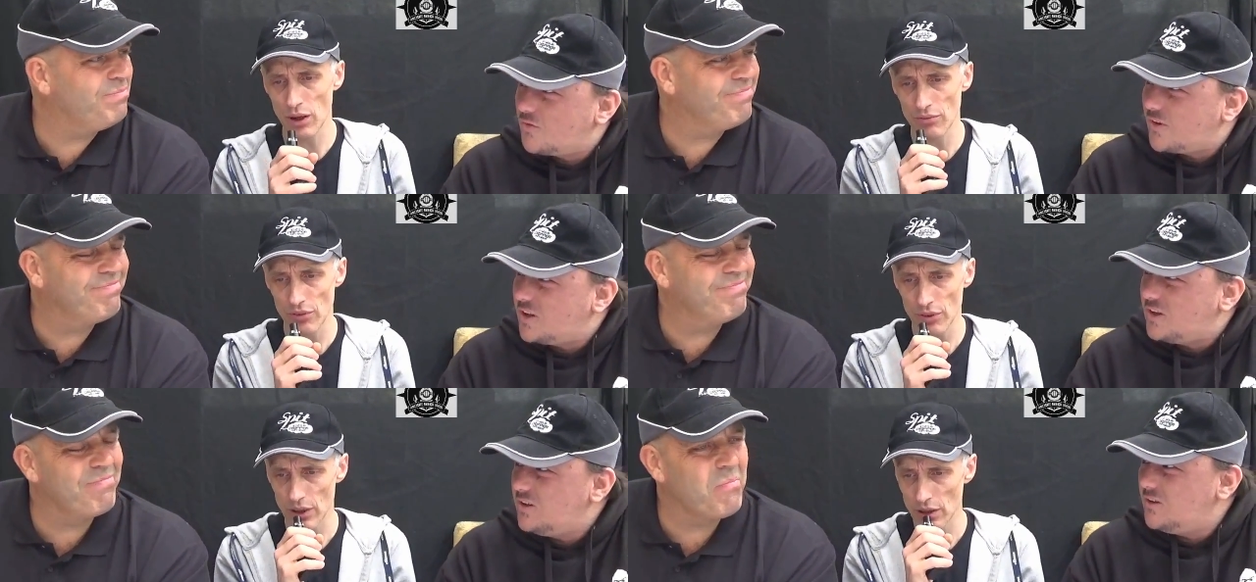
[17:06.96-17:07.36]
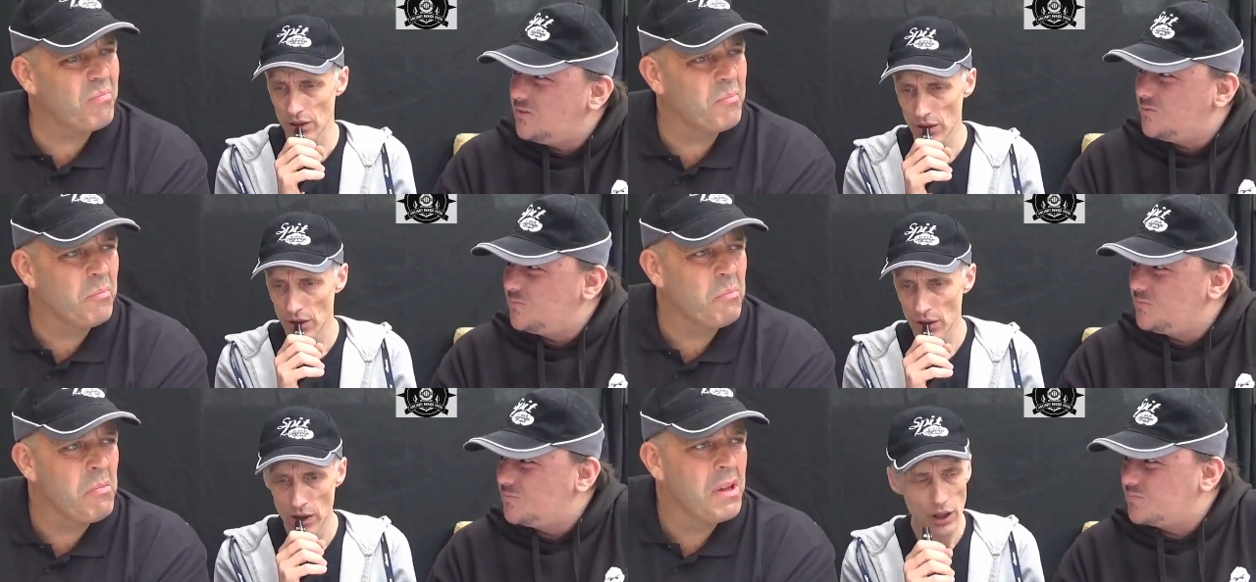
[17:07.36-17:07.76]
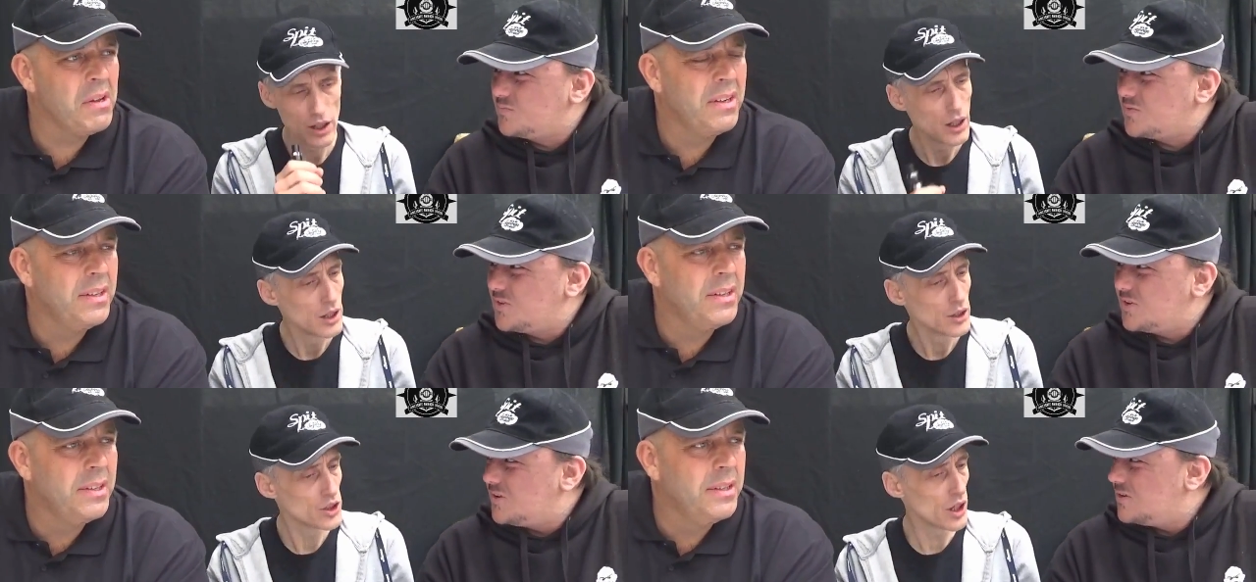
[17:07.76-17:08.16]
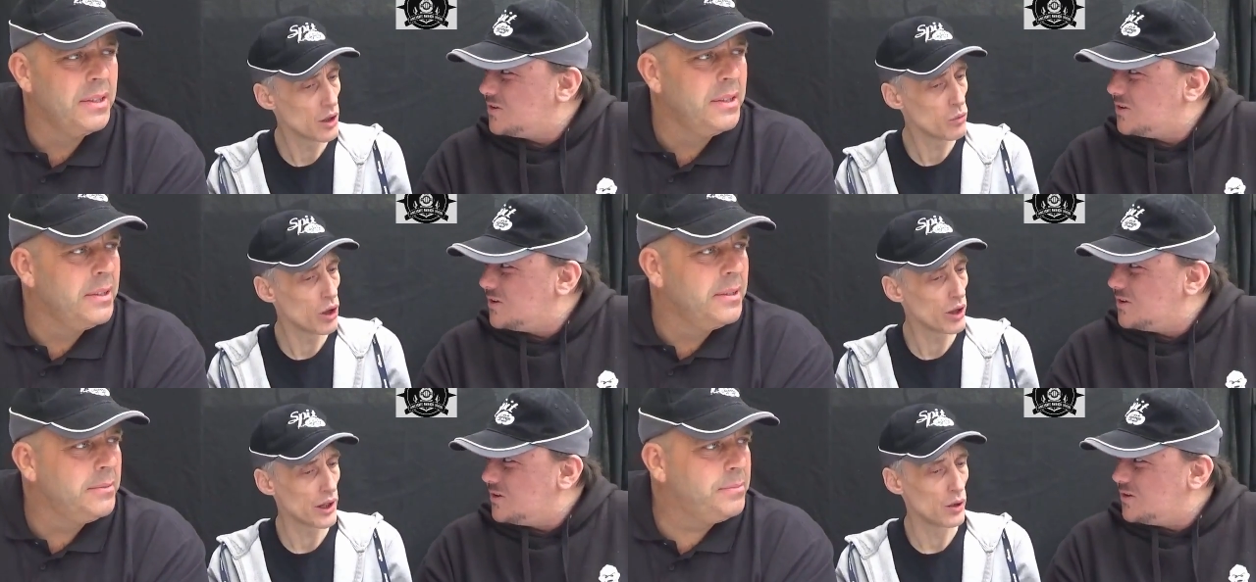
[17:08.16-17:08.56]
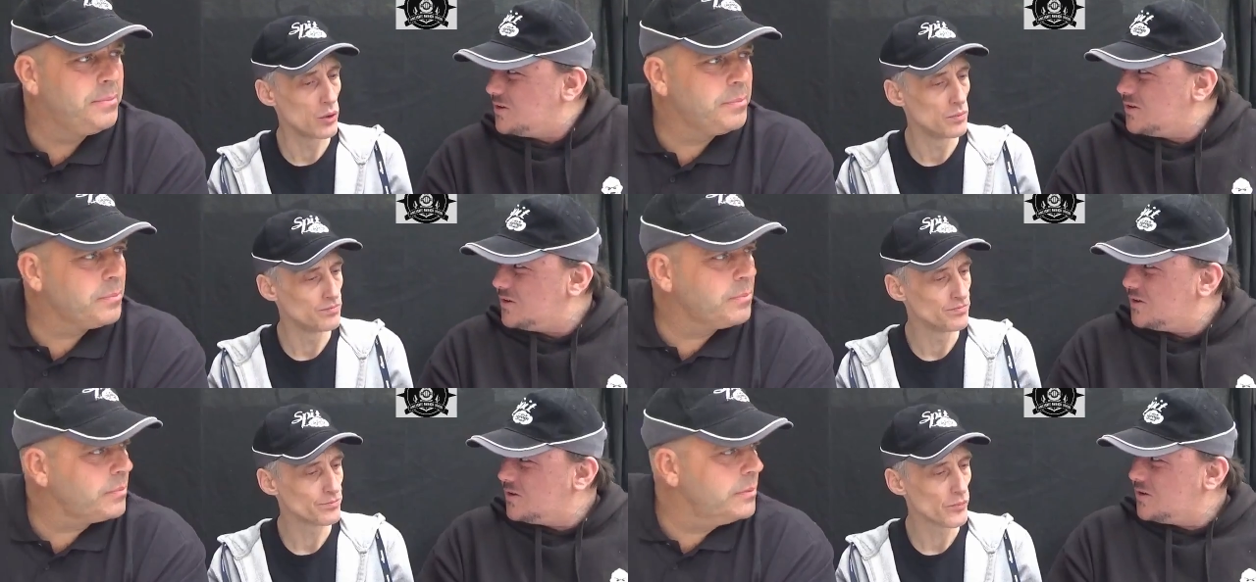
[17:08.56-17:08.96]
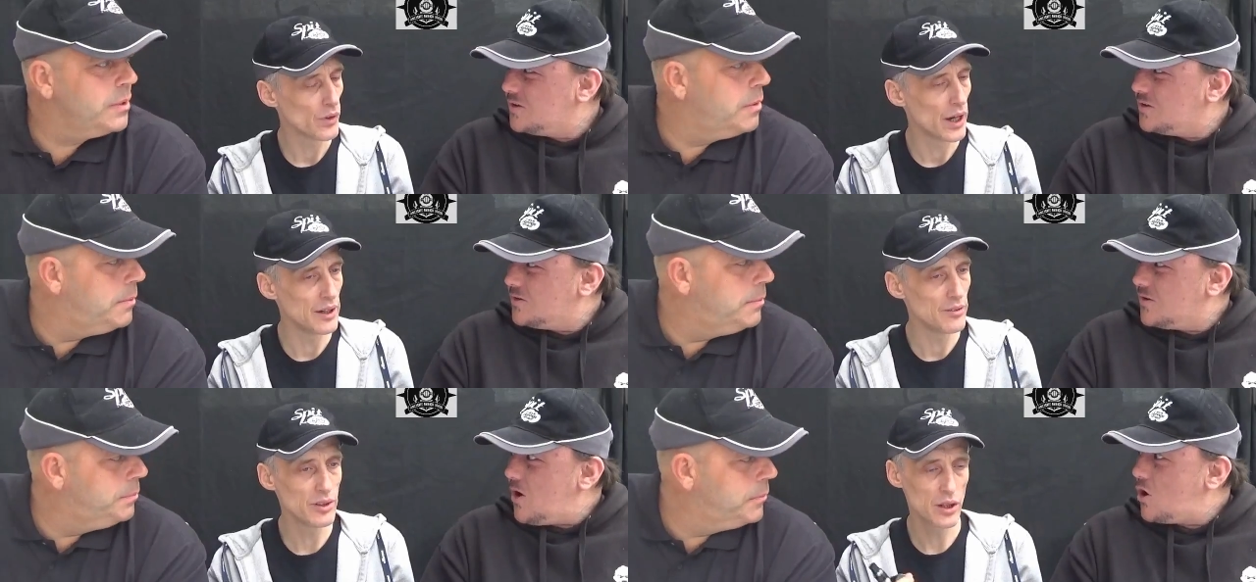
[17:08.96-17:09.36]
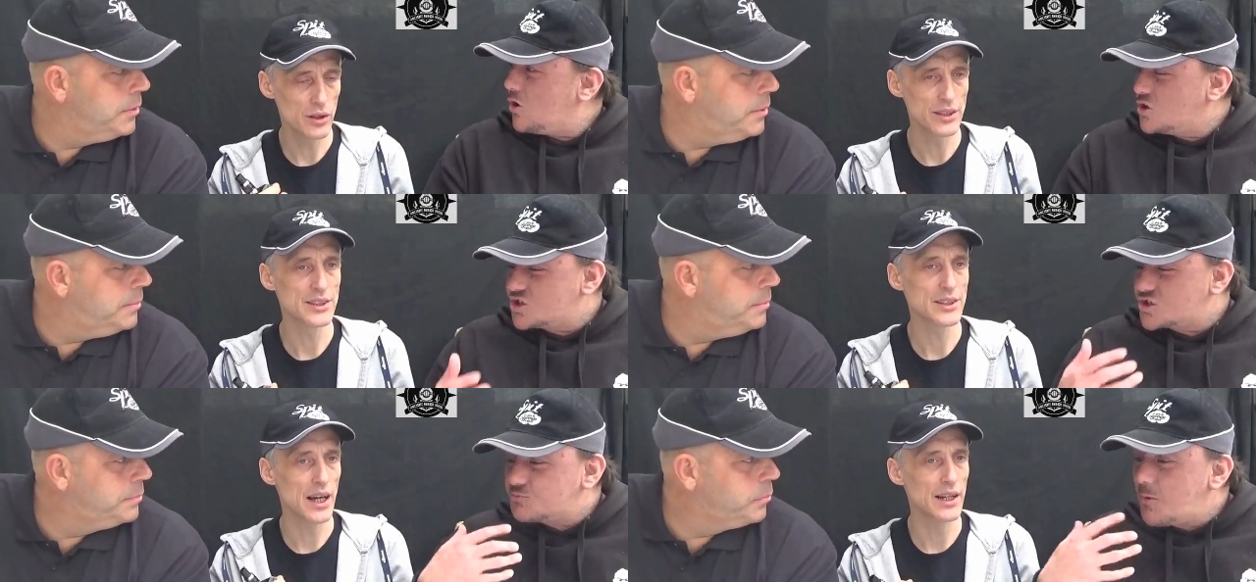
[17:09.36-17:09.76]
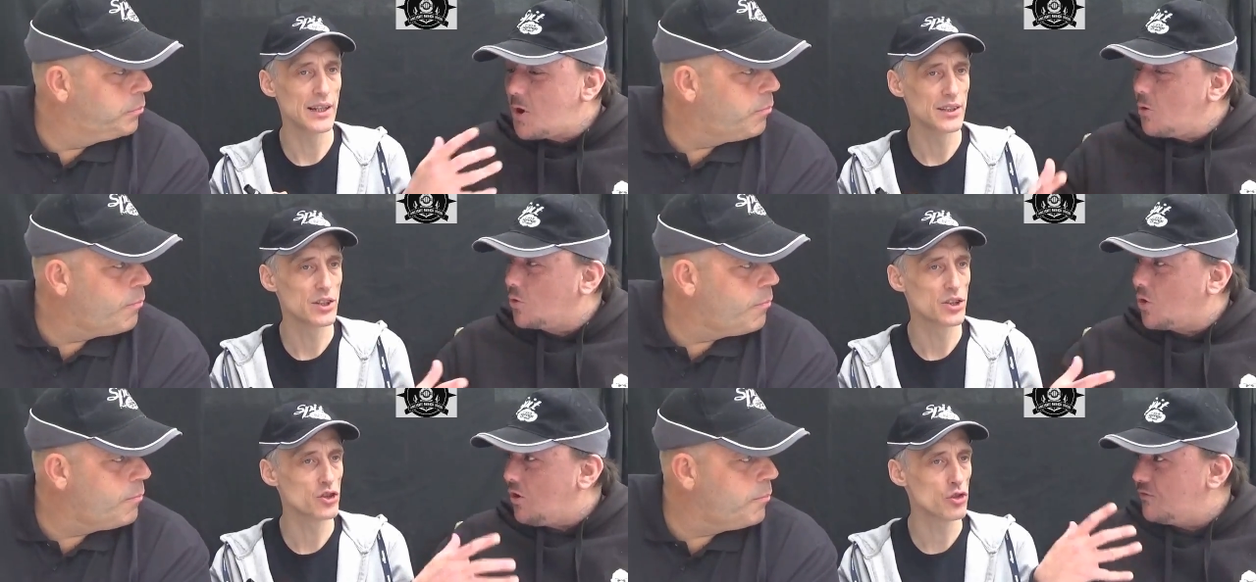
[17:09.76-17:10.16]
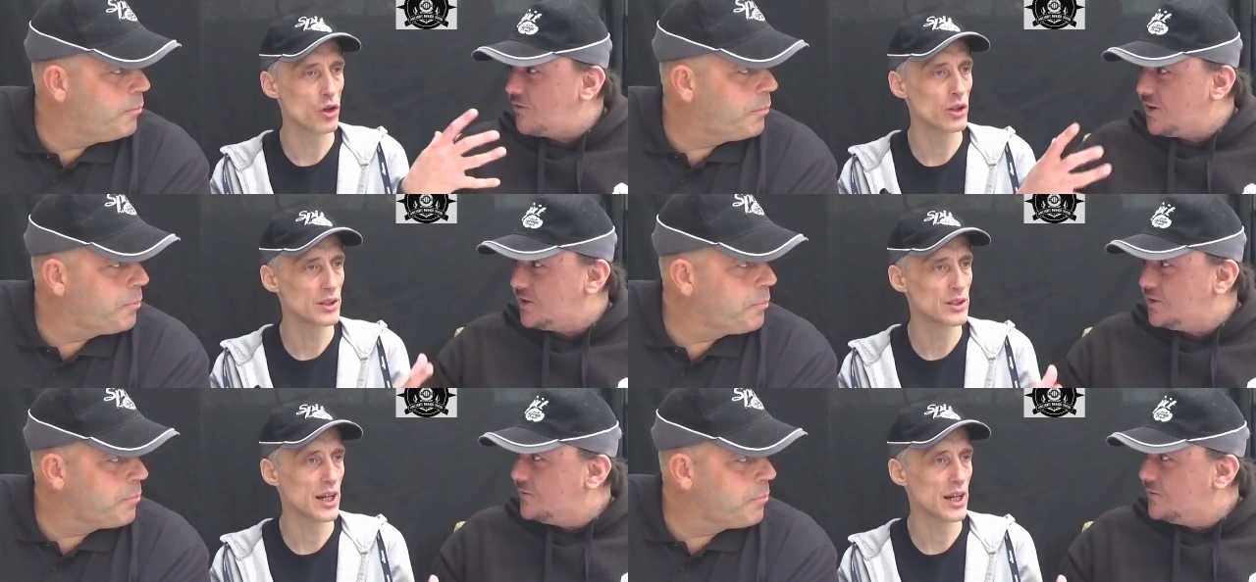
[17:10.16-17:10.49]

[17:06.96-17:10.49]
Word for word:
Speaker 1: coffee? one for the. Do you know what though? Even I though it's saying it's a strong